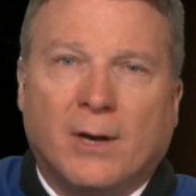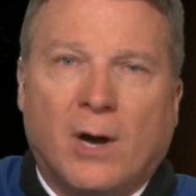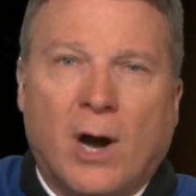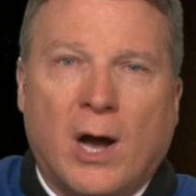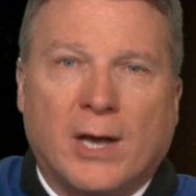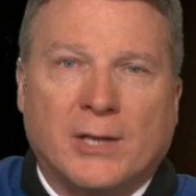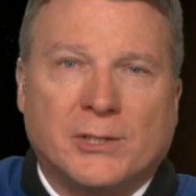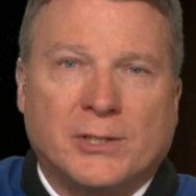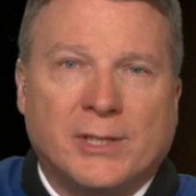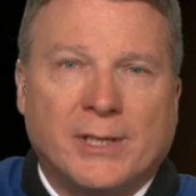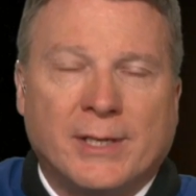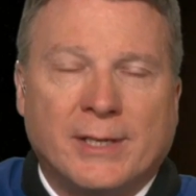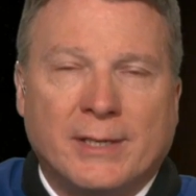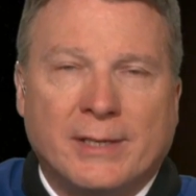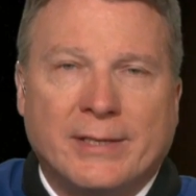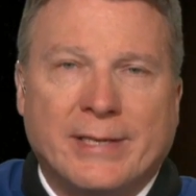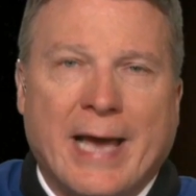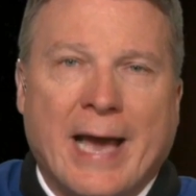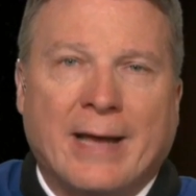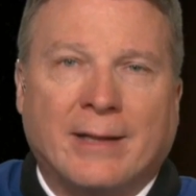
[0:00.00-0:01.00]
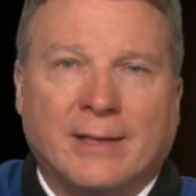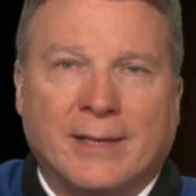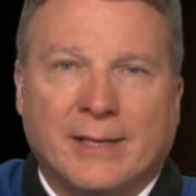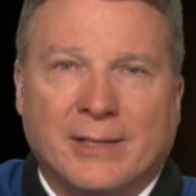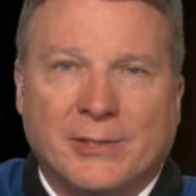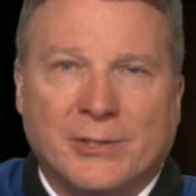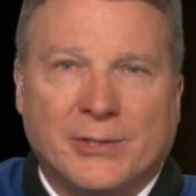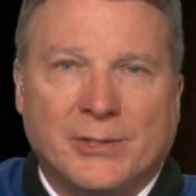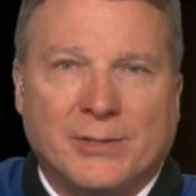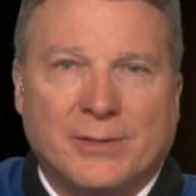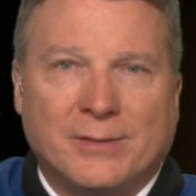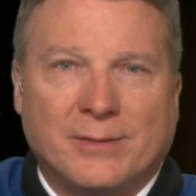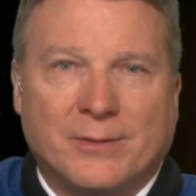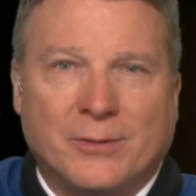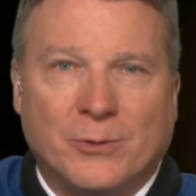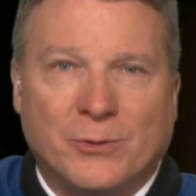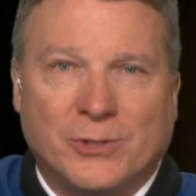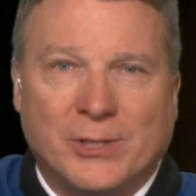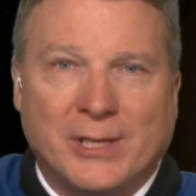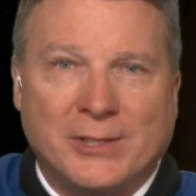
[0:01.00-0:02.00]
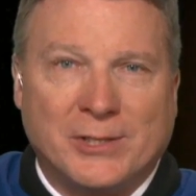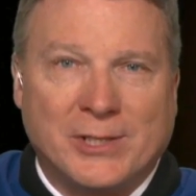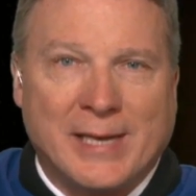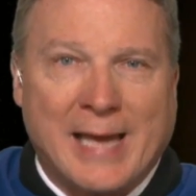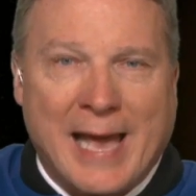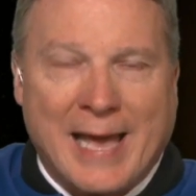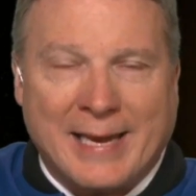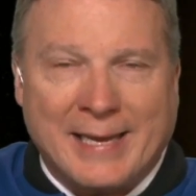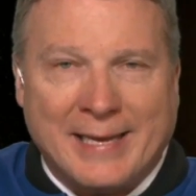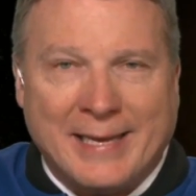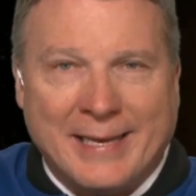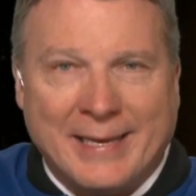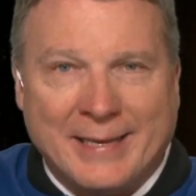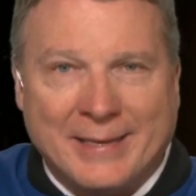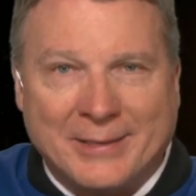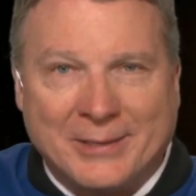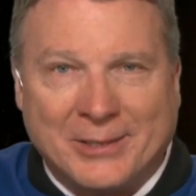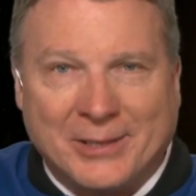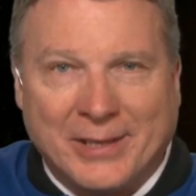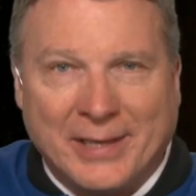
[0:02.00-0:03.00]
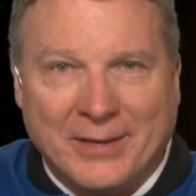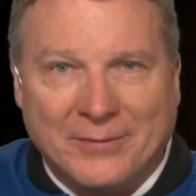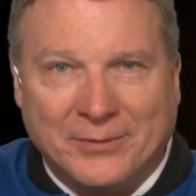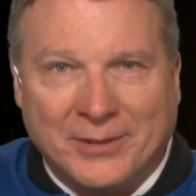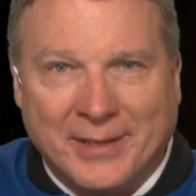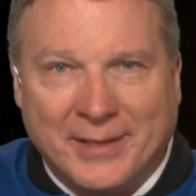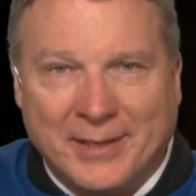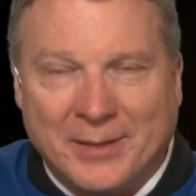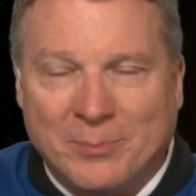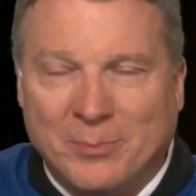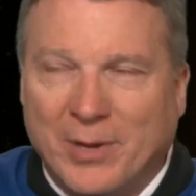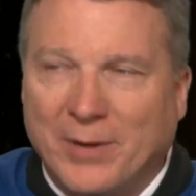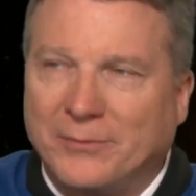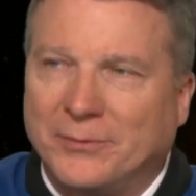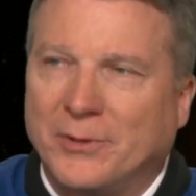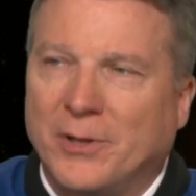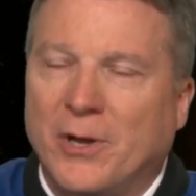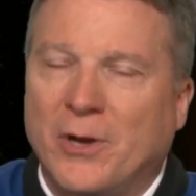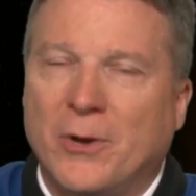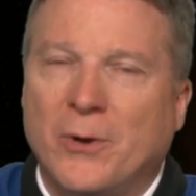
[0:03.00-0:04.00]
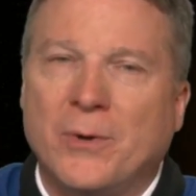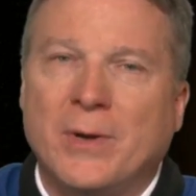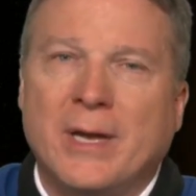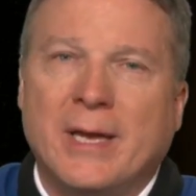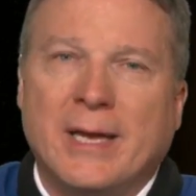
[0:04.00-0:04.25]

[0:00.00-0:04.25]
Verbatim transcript: Austin, Dallas, through Cincinnati and Cleveland and Buffalo.